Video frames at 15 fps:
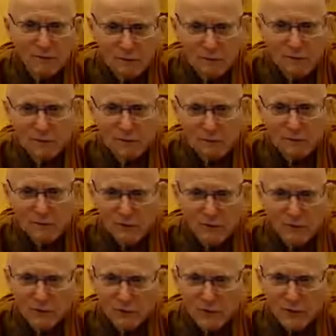1st of
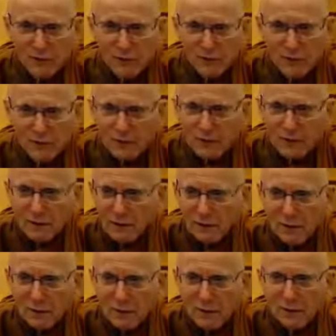March.
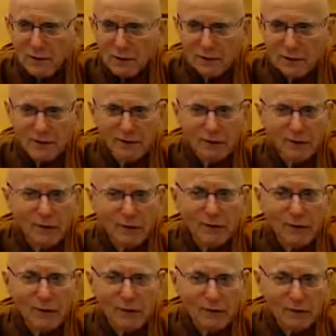So I dedicate
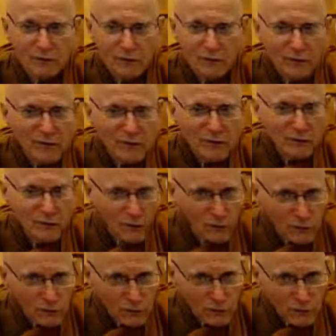Meriti
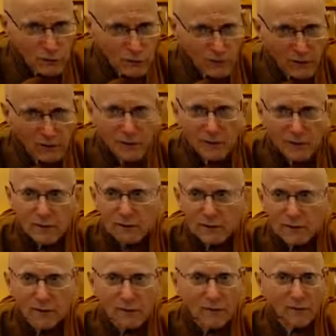to the
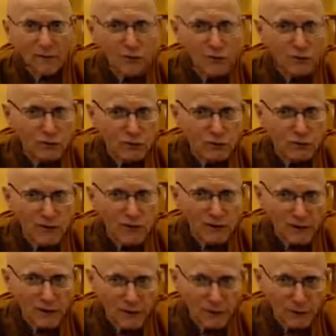Venerable German
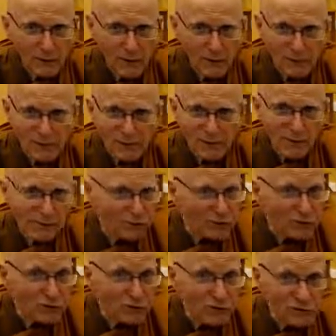Nissarano. I
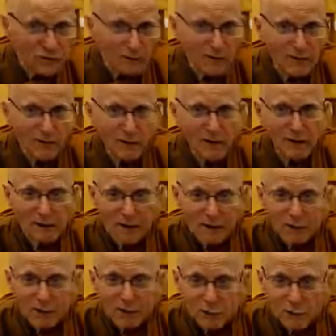mentioned him in my
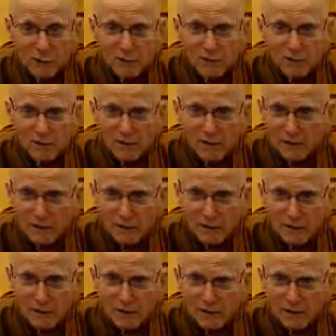last talk in,
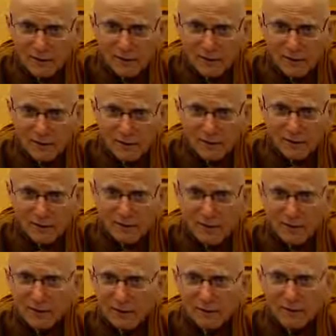I think,
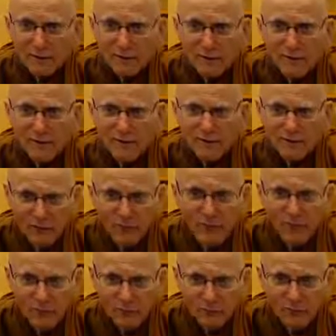in
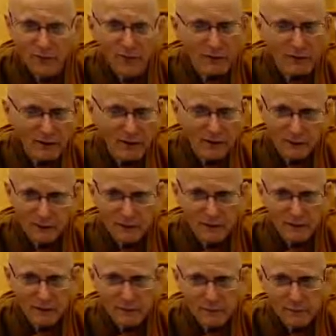December. He hadn't passed away
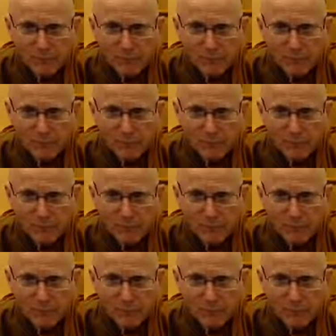then.